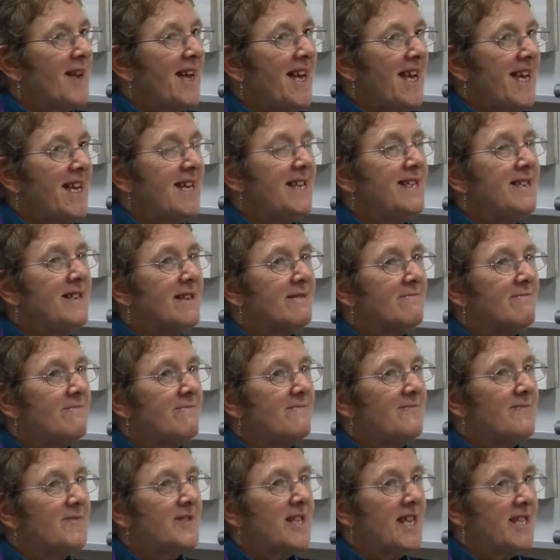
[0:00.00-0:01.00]
he
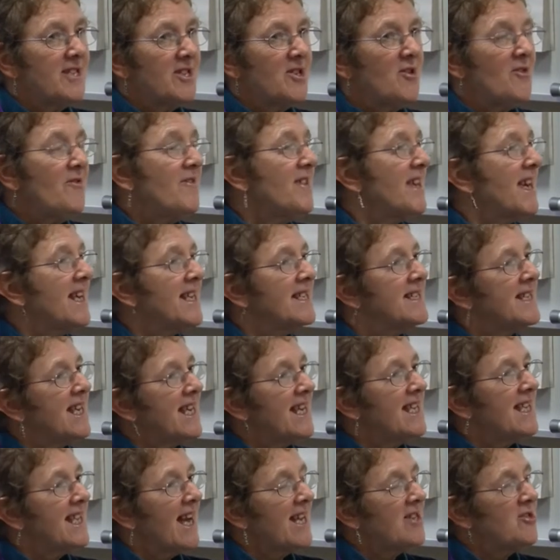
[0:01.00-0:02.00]
did two things.
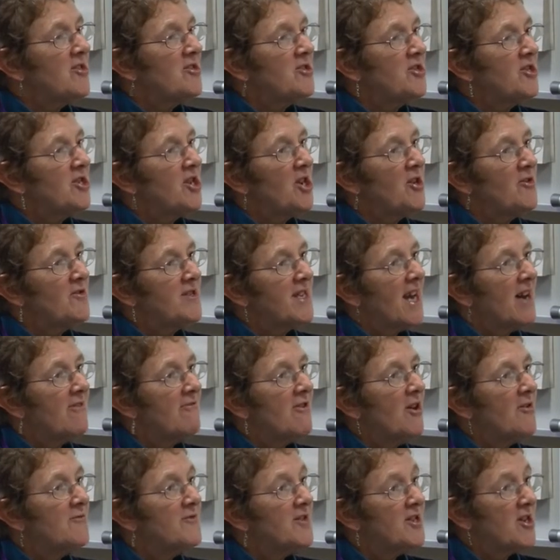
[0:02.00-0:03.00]
He let us choose
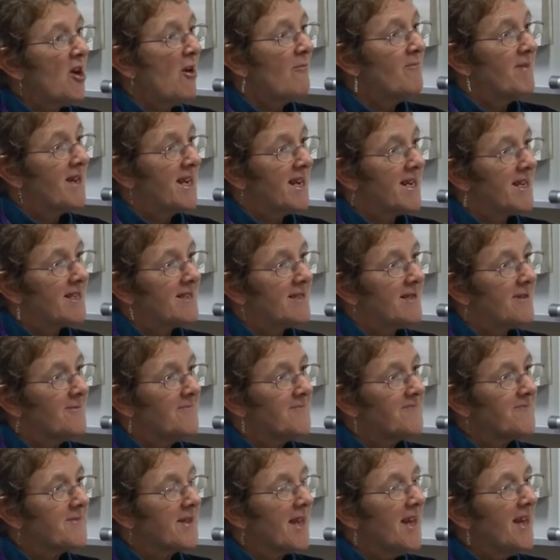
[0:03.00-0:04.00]
our own topics
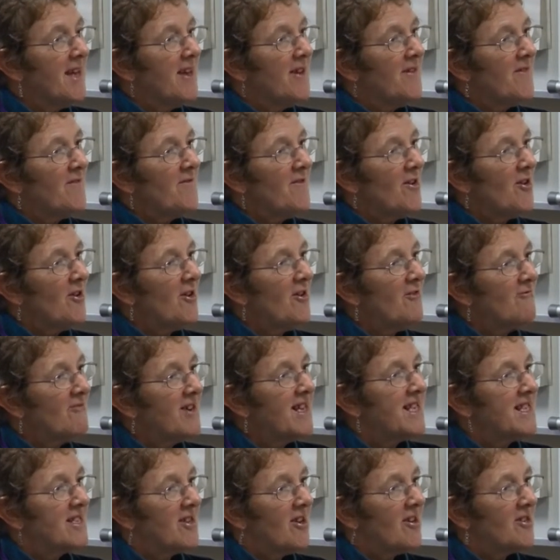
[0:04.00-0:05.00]
for
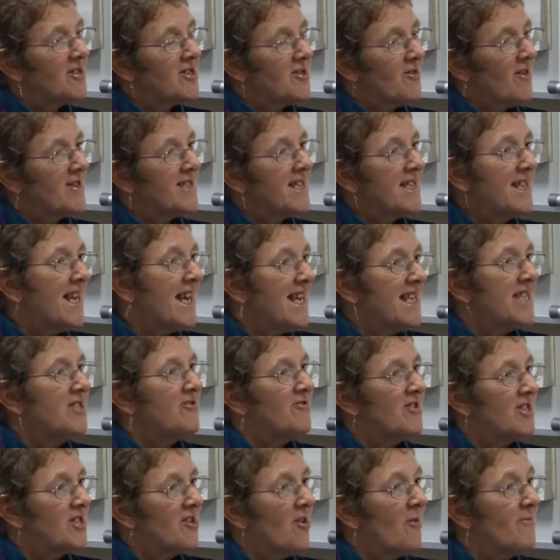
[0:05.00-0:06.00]
research. So I did a
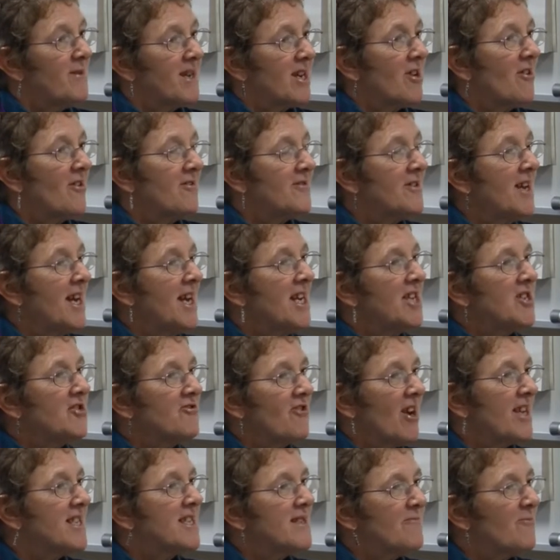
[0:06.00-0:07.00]
history topic on
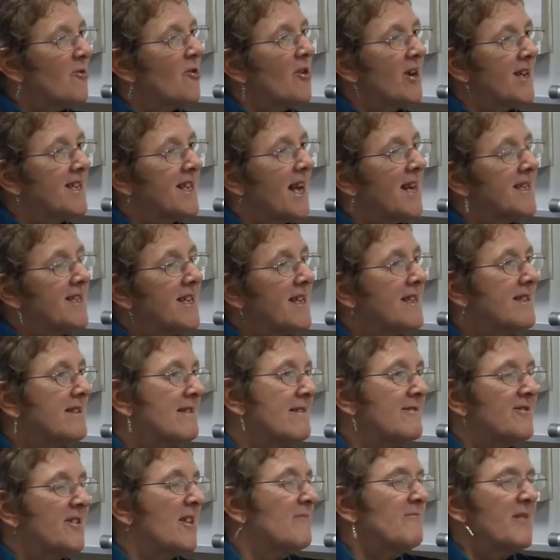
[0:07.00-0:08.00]
transport, and I did
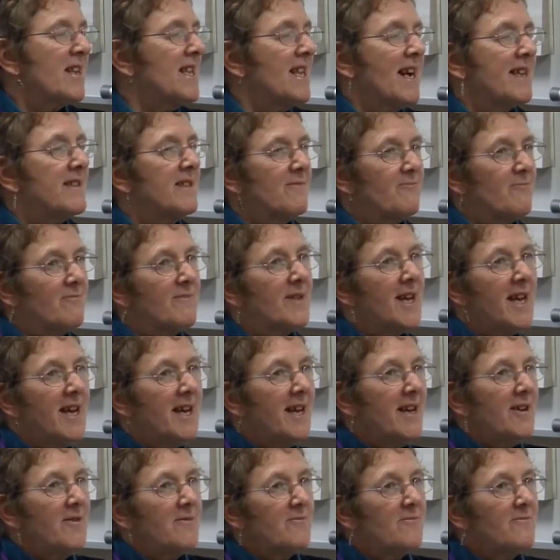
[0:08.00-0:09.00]
something like
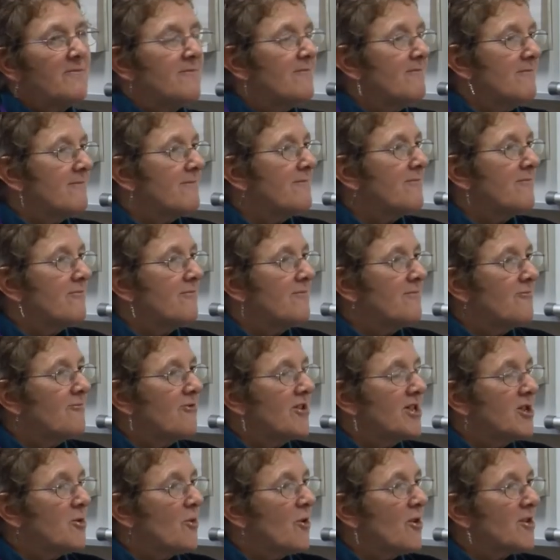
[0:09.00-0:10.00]
the
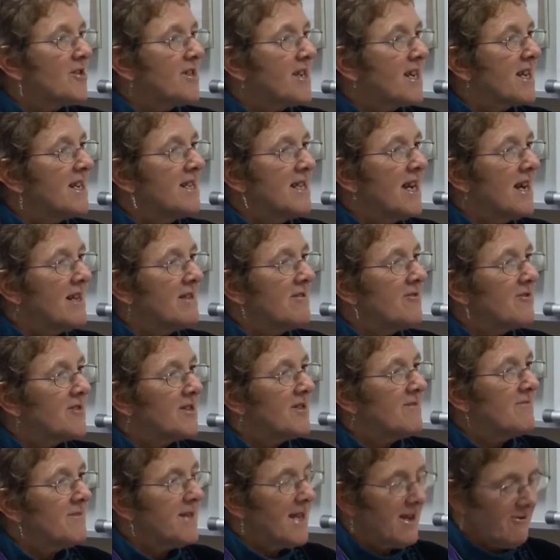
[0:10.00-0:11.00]
Bridgewater Canal or
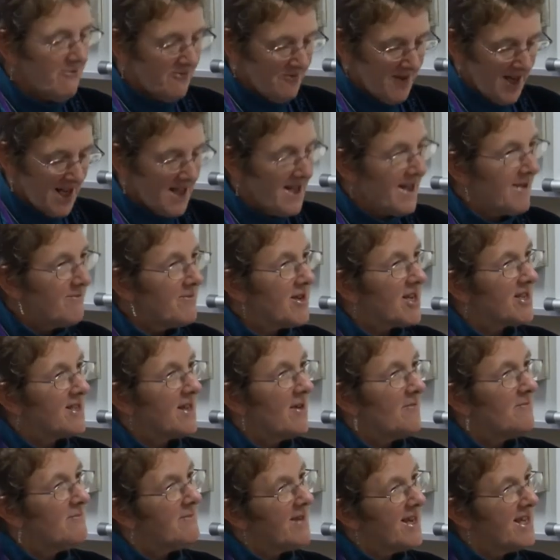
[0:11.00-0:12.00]
something, really, because
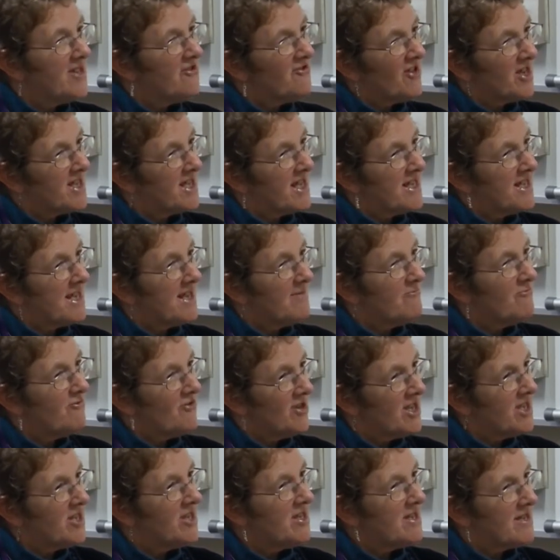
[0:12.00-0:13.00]
I'm interested in
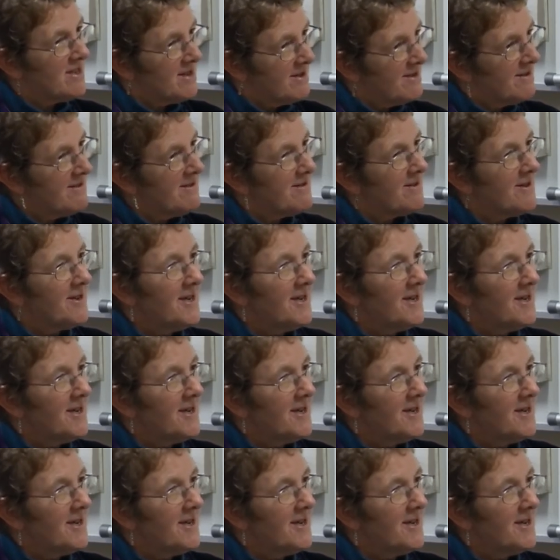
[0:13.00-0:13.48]
bridges and